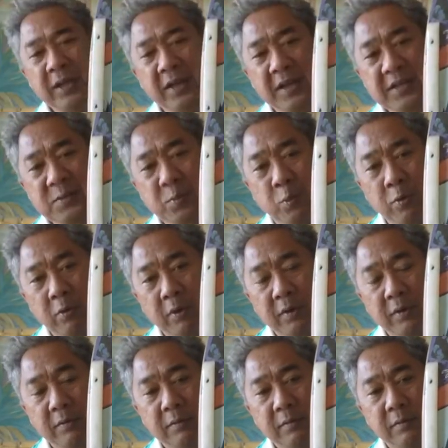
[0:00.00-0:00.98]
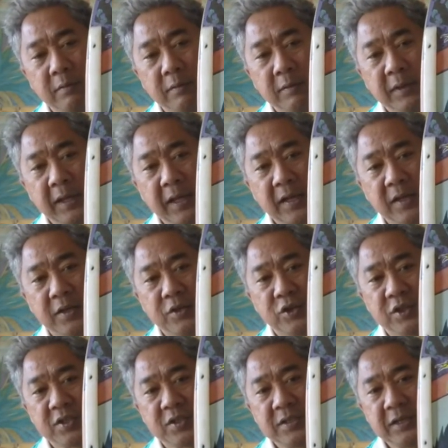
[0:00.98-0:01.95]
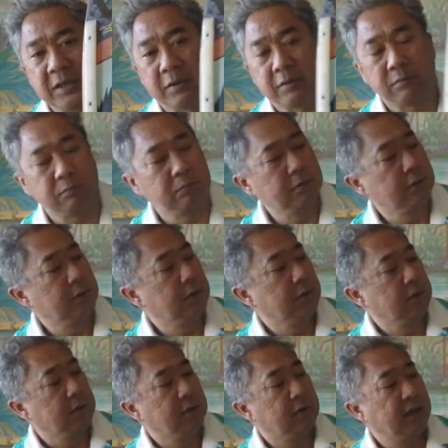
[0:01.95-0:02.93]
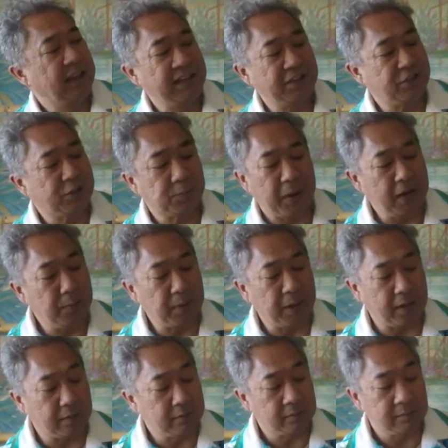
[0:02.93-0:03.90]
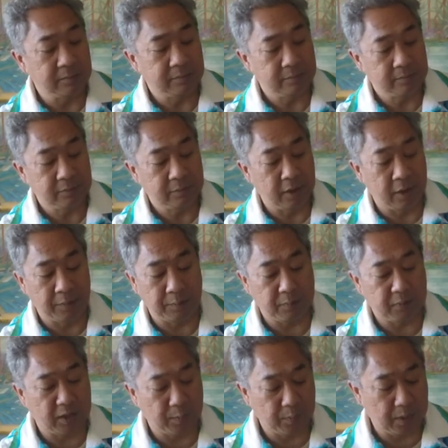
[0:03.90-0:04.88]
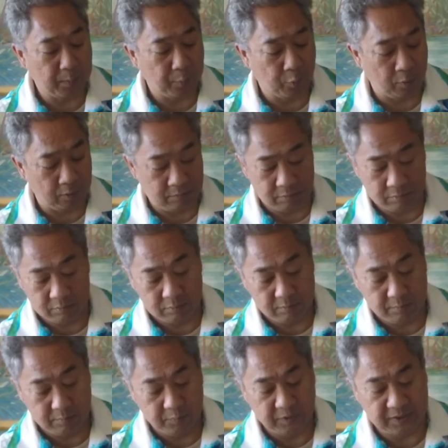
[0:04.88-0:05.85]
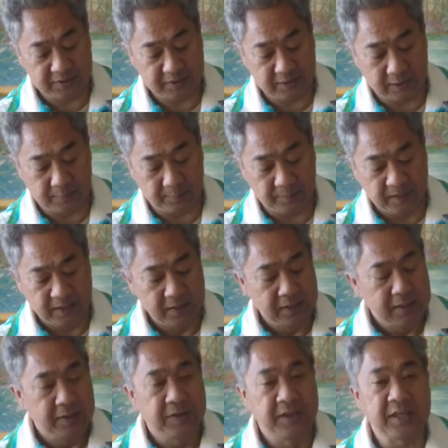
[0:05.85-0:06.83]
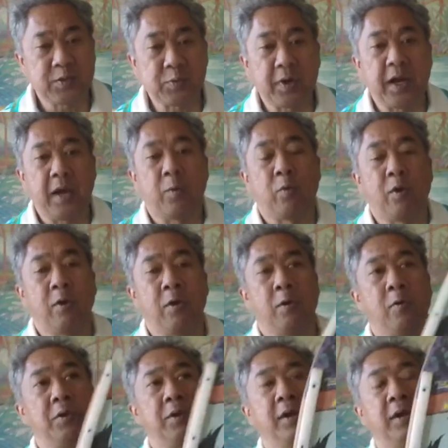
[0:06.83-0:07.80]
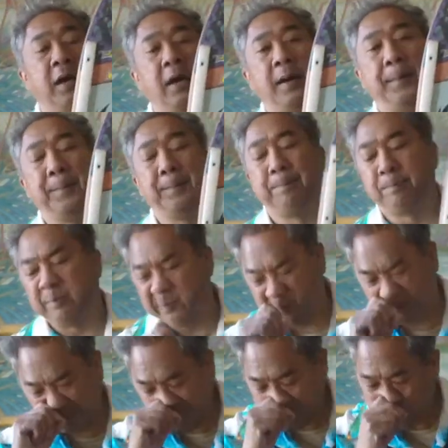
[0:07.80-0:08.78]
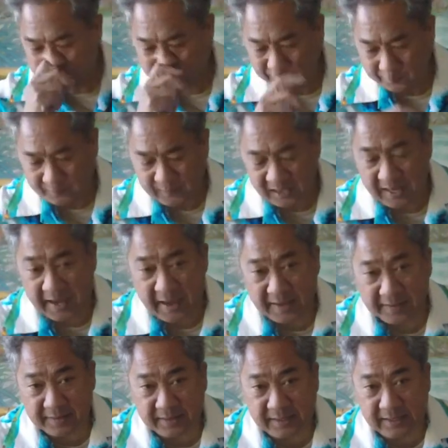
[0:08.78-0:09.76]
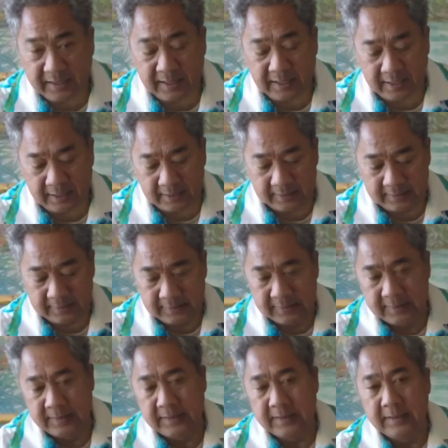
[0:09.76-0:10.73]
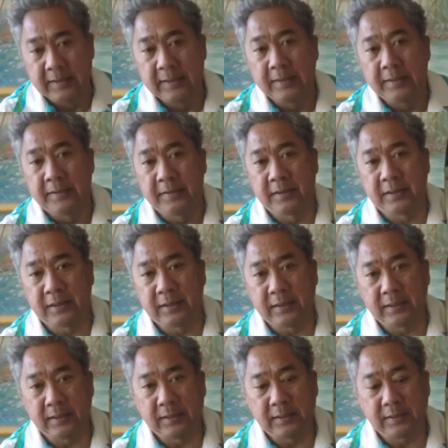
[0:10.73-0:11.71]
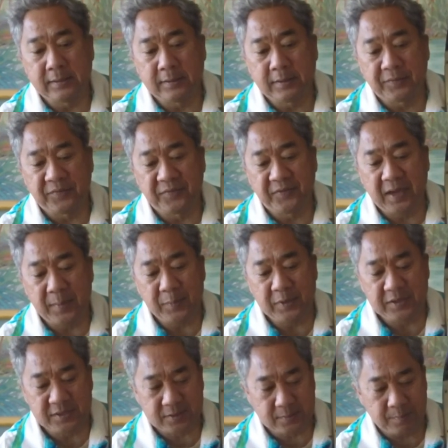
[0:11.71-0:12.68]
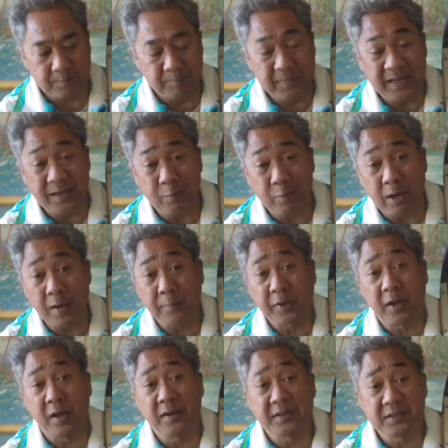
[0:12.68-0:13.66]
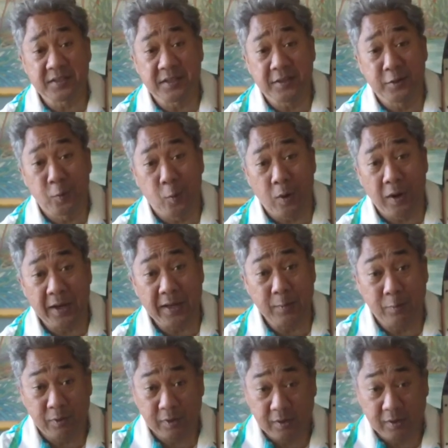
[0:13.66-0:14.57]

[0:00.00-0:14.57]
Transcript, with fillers: nice work. And just, you know, I think just paint pen on, on my board. But um, this one I rode um, at the, uh, the, the famous mini ramp contest in Hawaii where